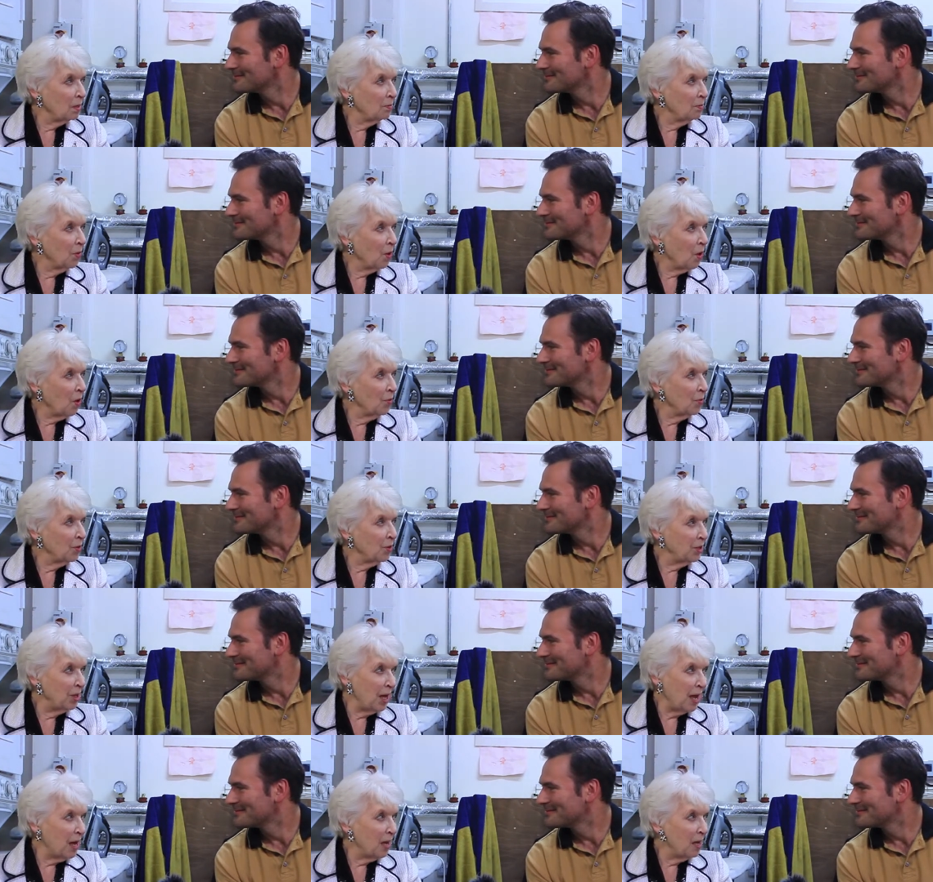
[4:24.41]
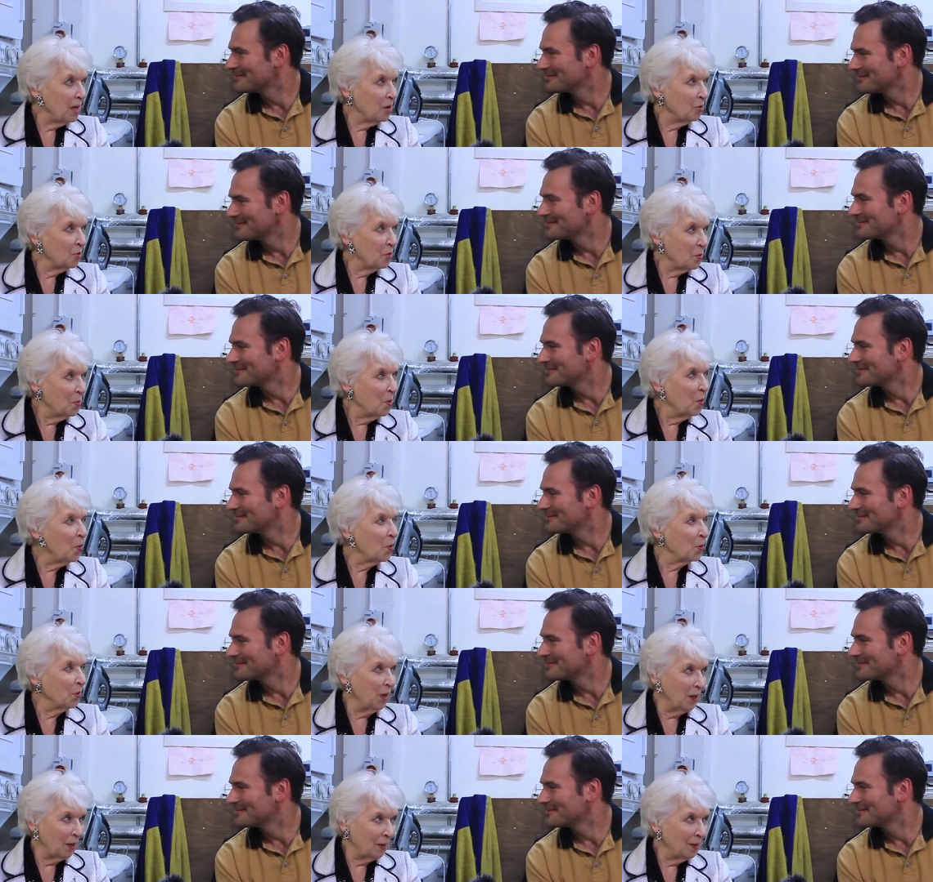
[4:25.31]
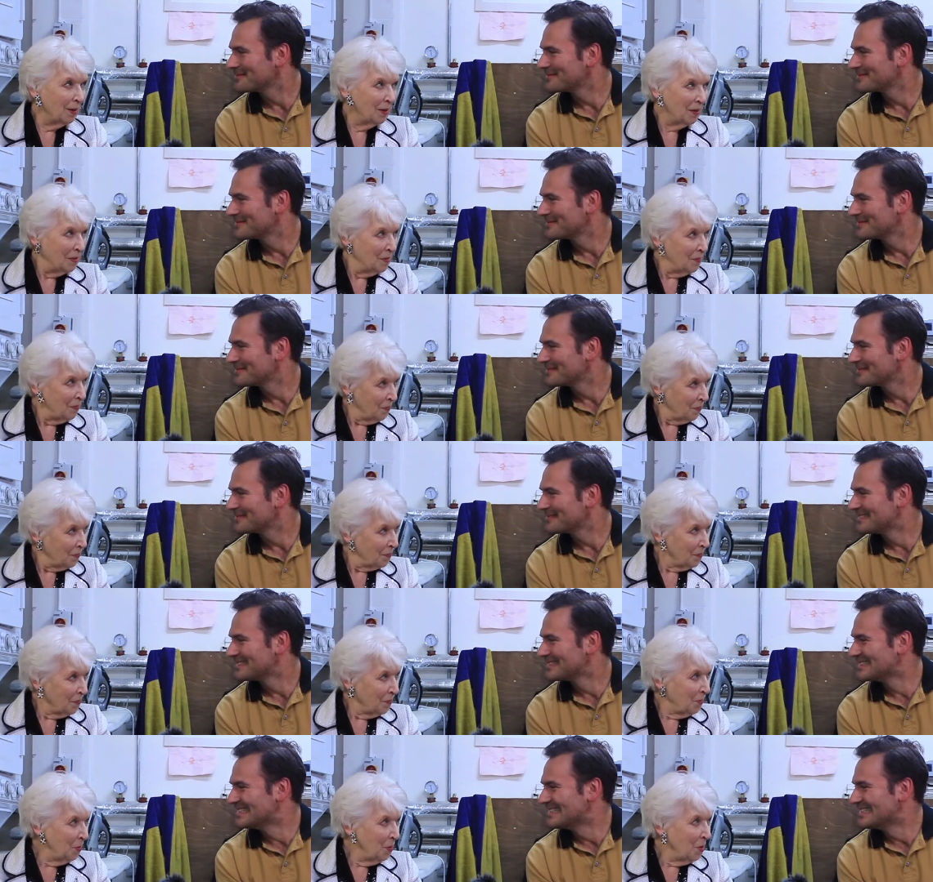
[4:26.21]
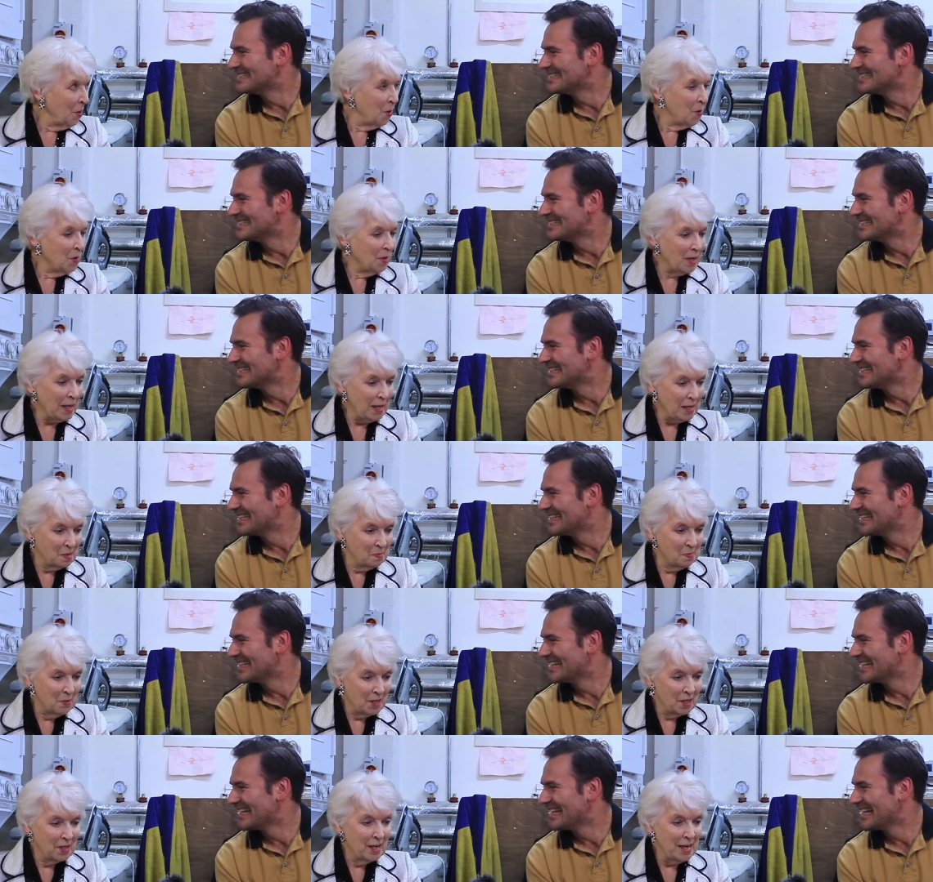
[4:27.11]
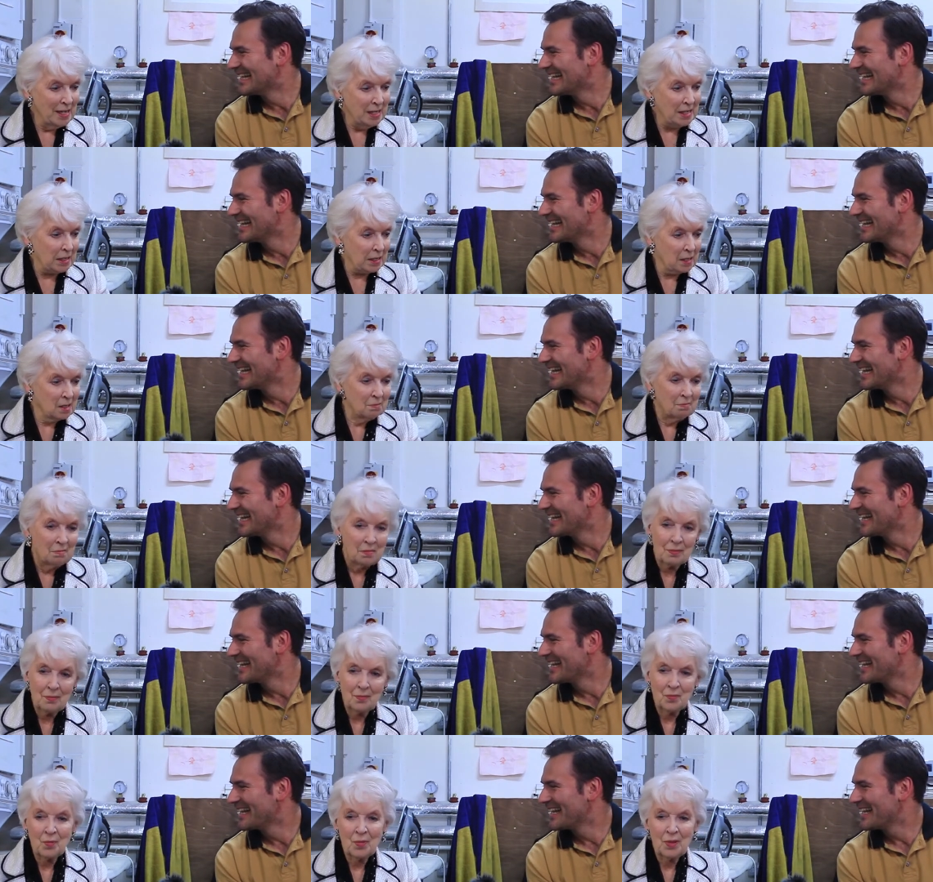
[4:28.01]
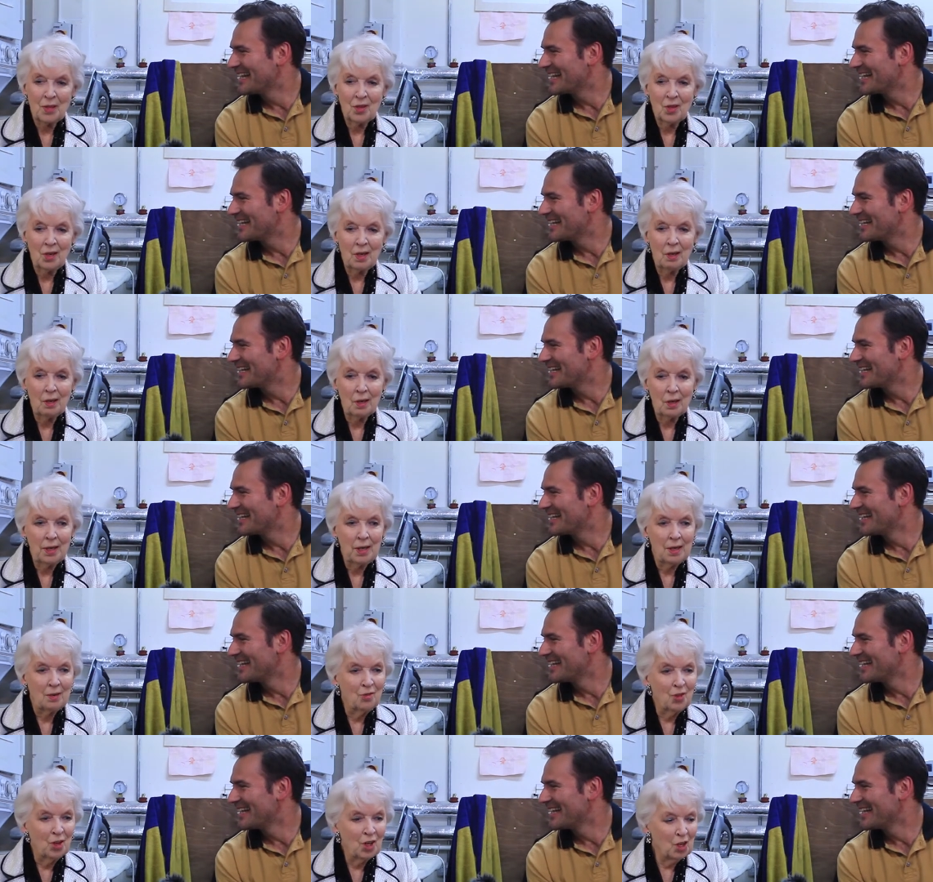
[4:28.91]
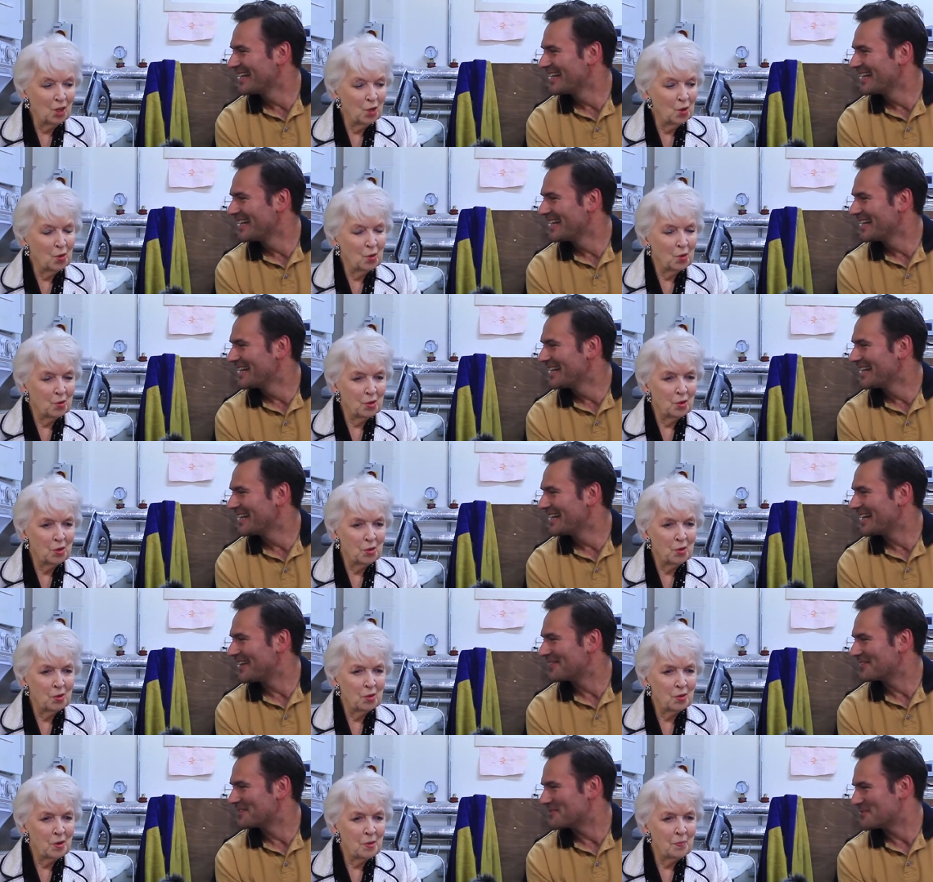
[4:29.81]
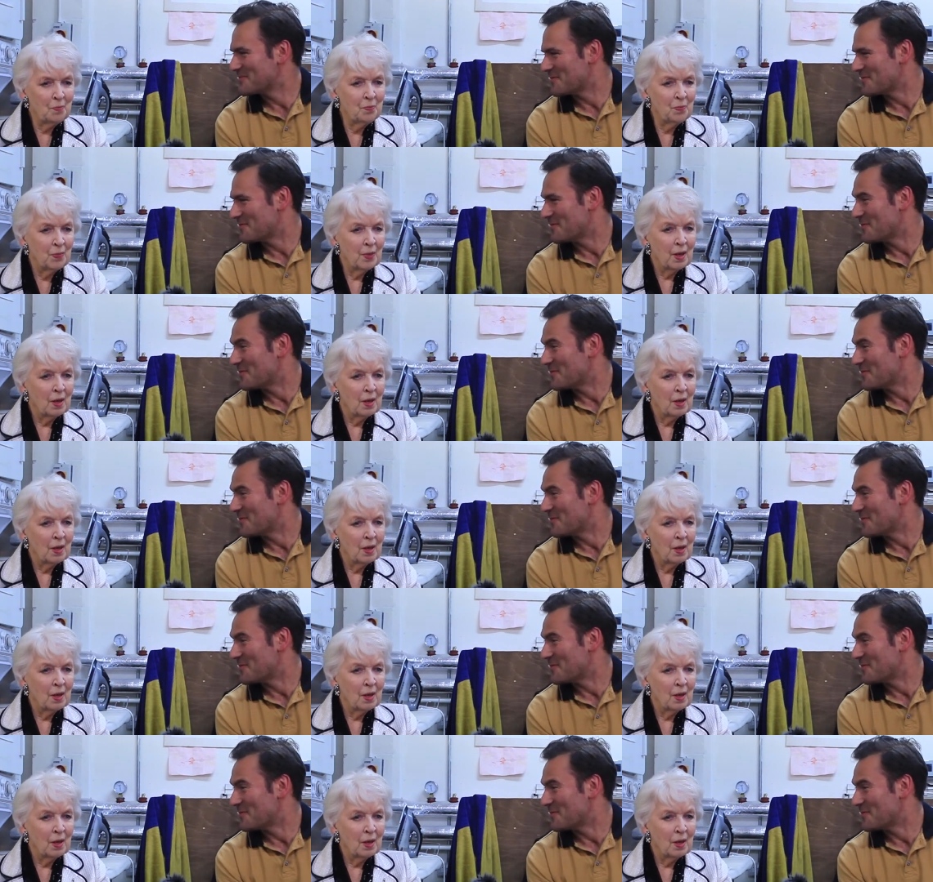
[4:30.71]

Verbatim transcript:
Speaker 1: um, on the day, on the morning, you know, and then a bit later, in the early evening, you're you're um,